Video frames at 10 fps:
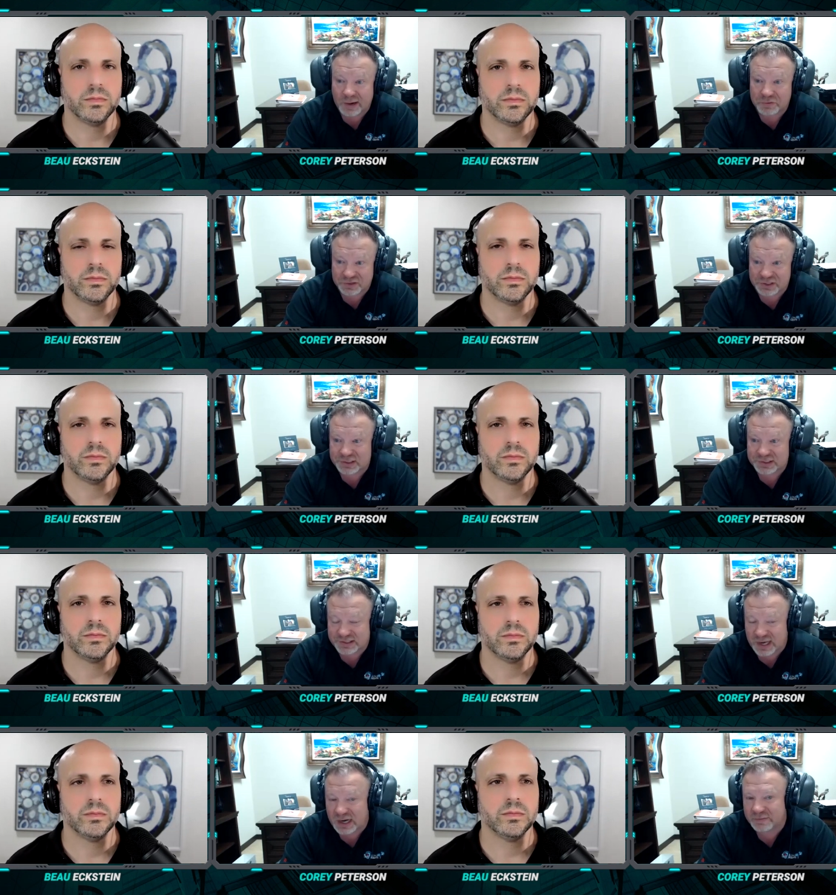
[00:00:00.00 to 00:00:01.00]
Speaker 1: acquisition
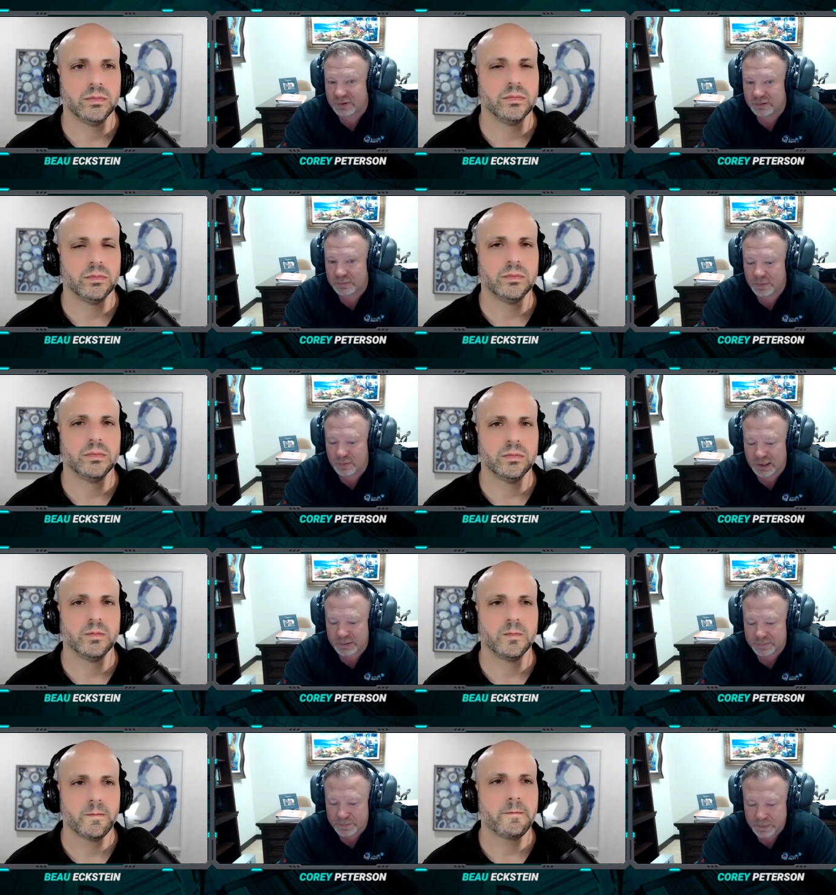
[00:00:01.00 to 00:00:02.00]
side of it,
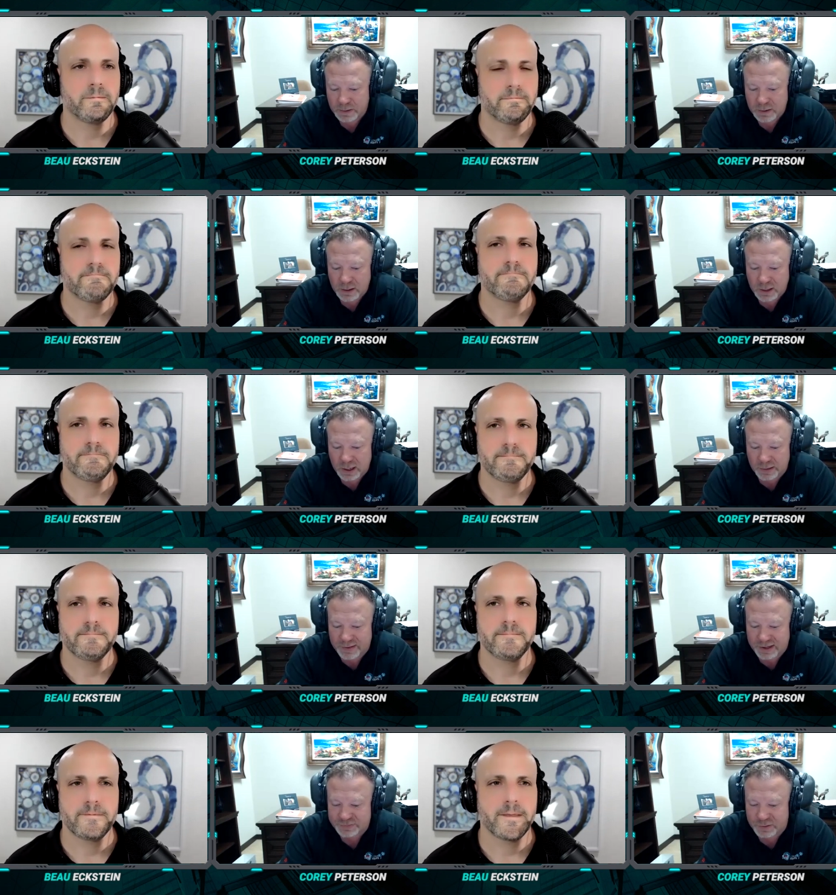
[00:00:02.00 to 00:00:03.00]
right? And
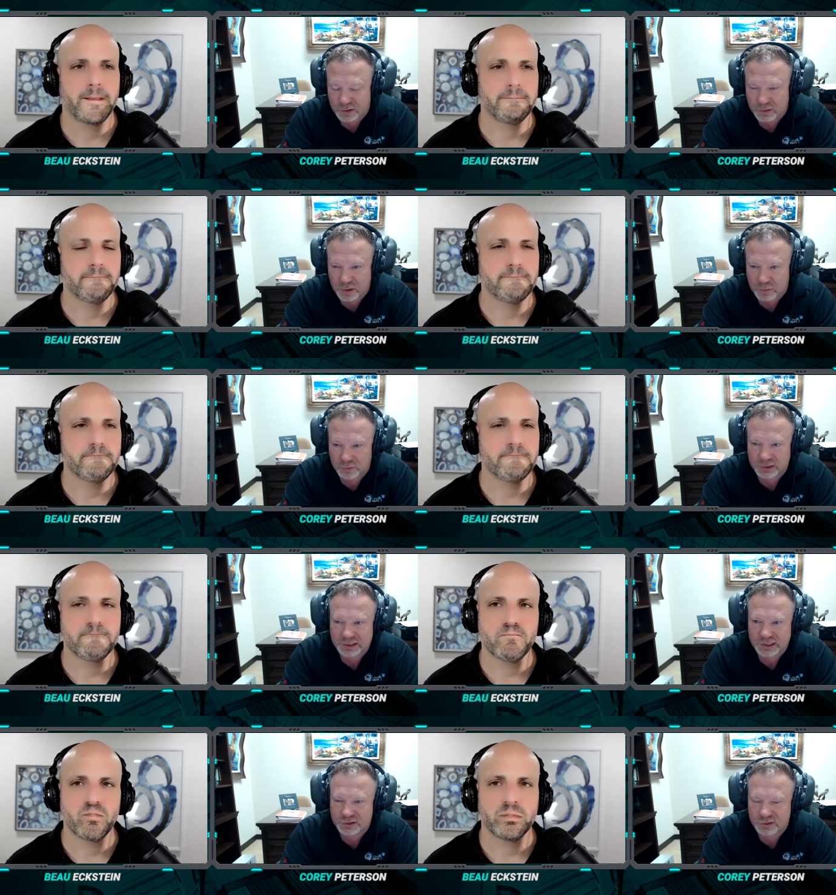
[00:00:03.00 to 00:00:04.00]
that's been a, a really
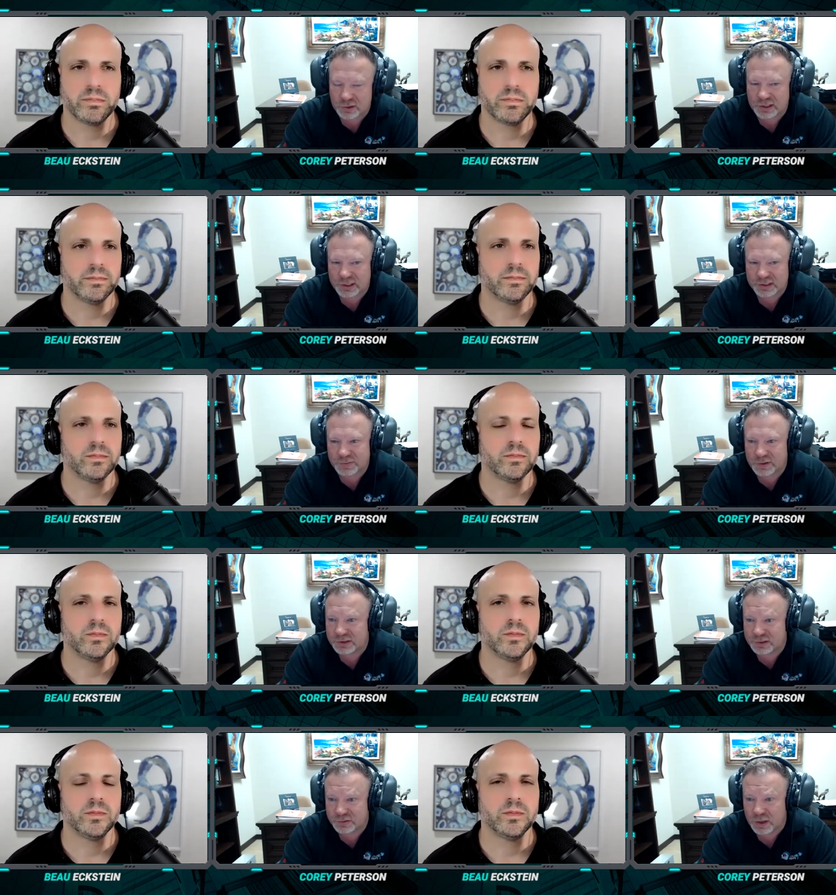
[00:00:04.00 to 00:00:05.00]
neat journey and
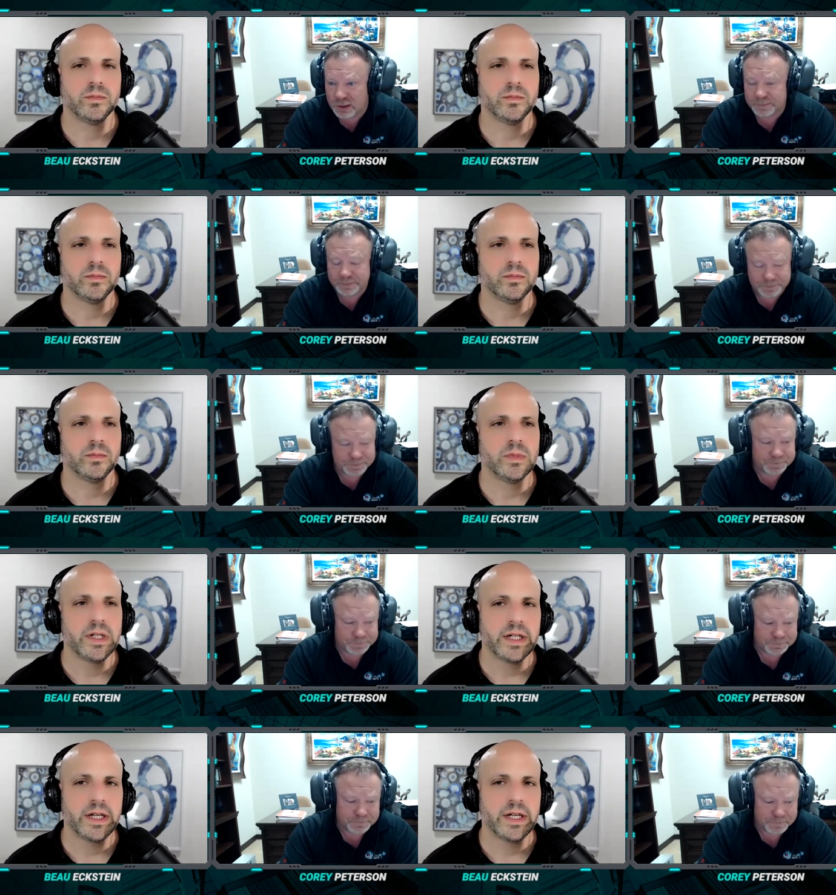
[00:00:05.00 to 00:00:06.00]
experience as well.
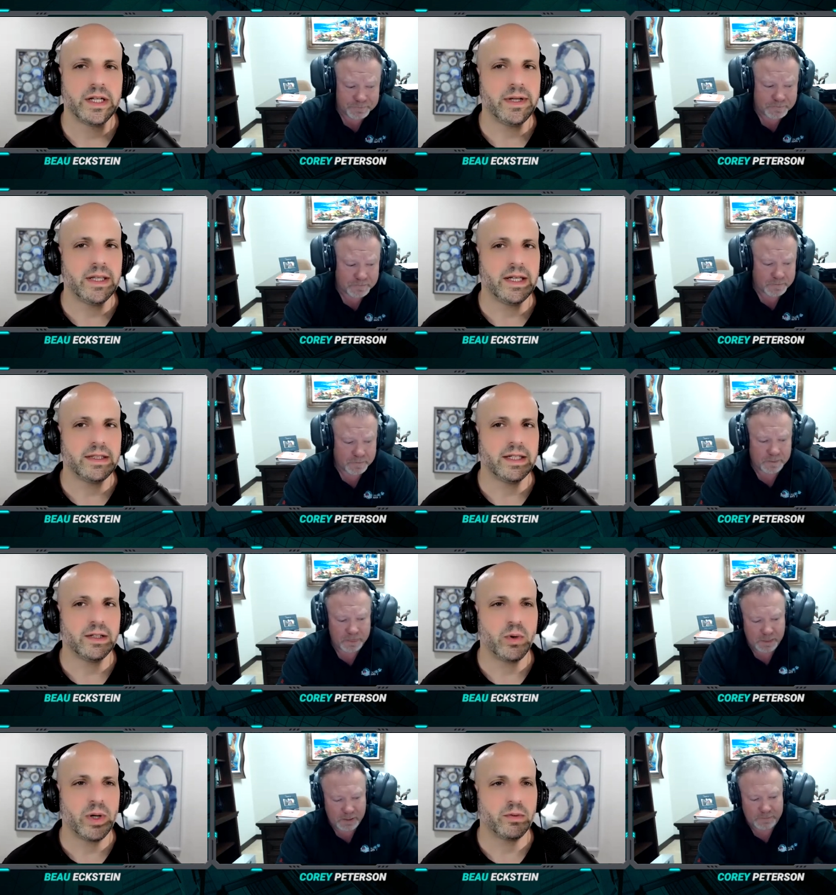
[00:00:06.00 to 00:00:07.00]
Speaker 2: Can you give me like the
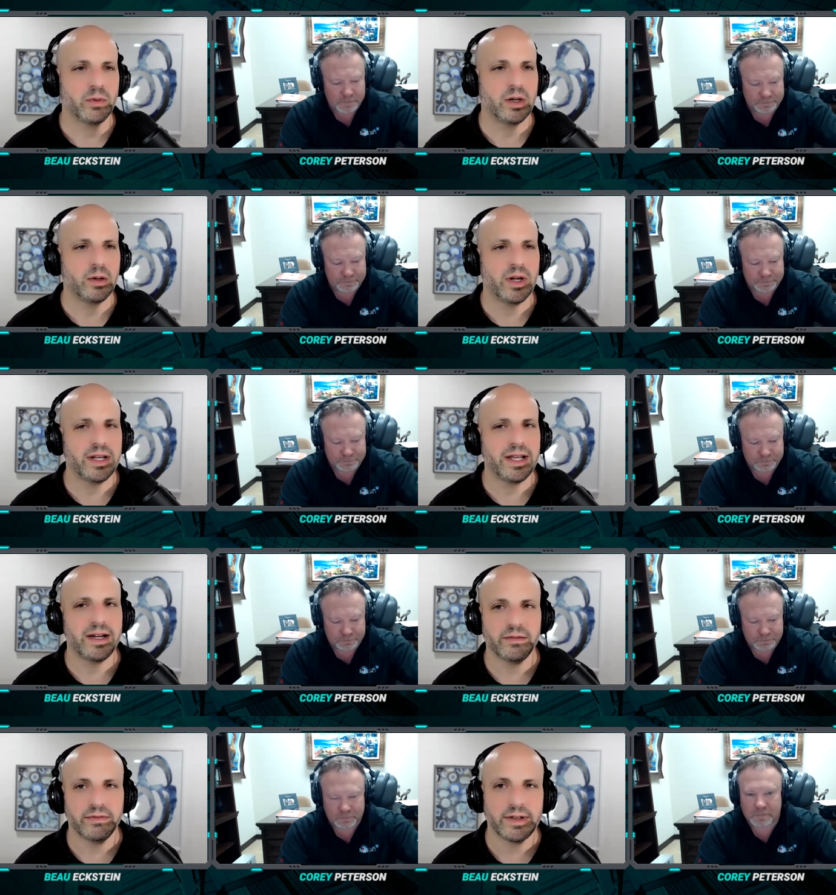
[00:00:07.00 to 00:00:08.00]
quick rundown
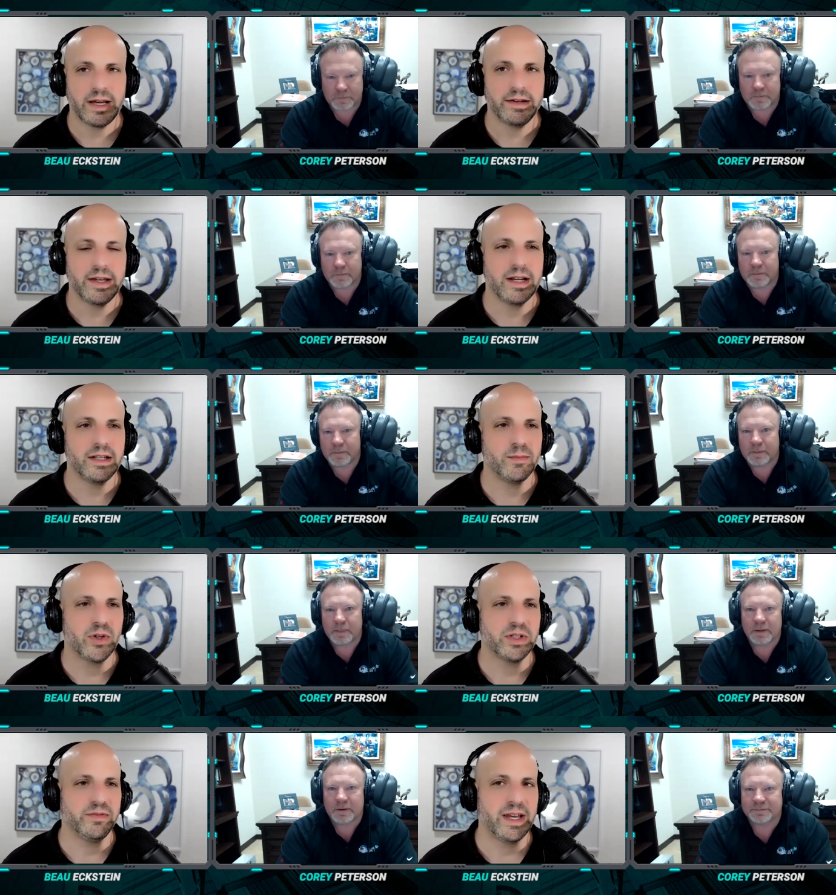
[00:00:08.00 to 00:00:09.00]
of how you got into
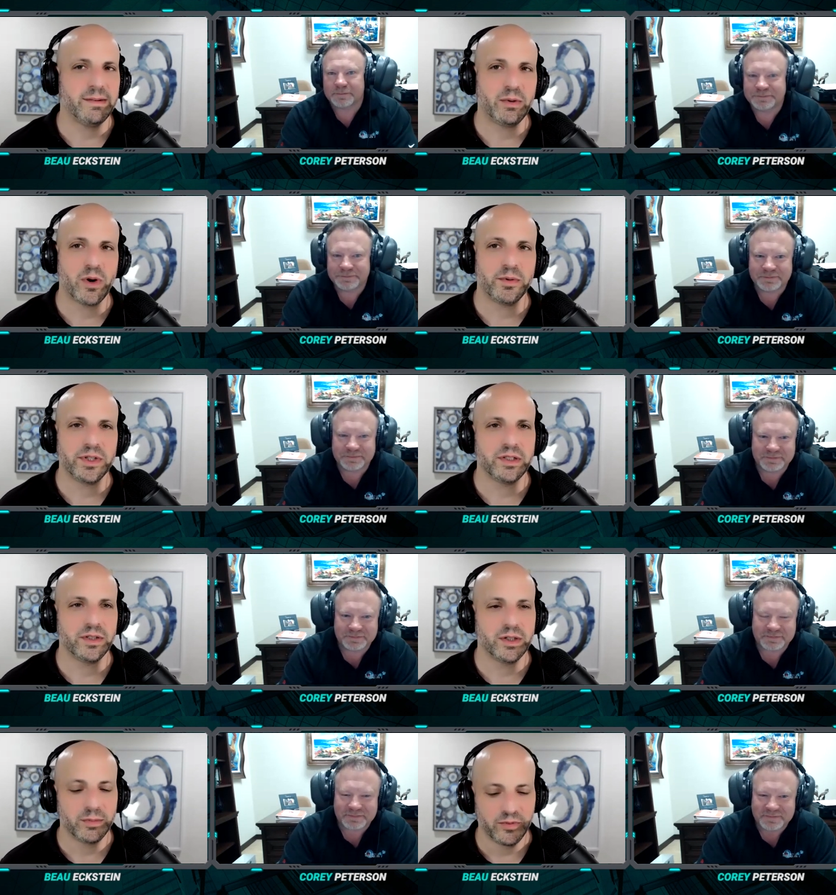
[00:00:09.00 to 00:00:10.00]
multifamily? What were you
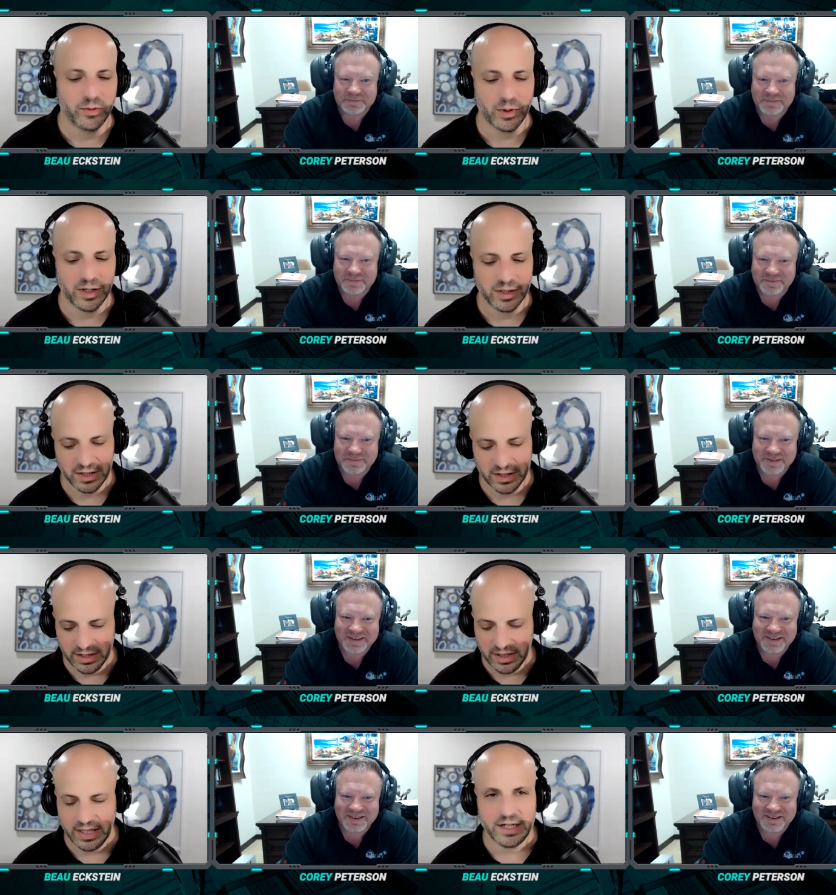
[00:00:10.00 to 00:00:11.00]
doing before?
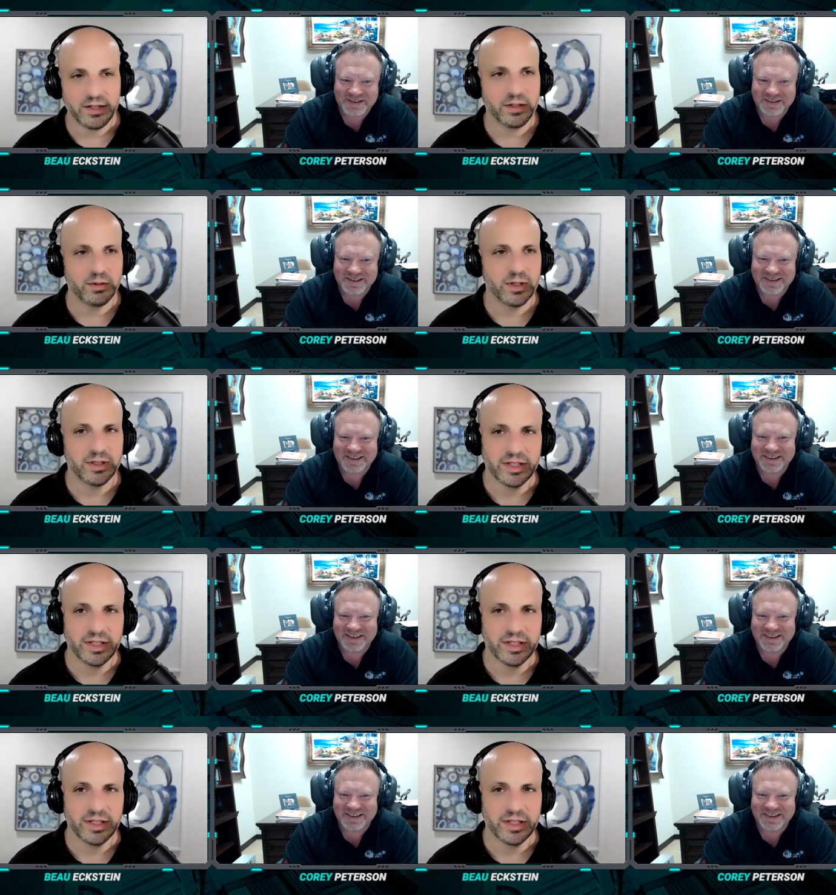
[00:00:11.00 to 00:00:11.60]
I know you were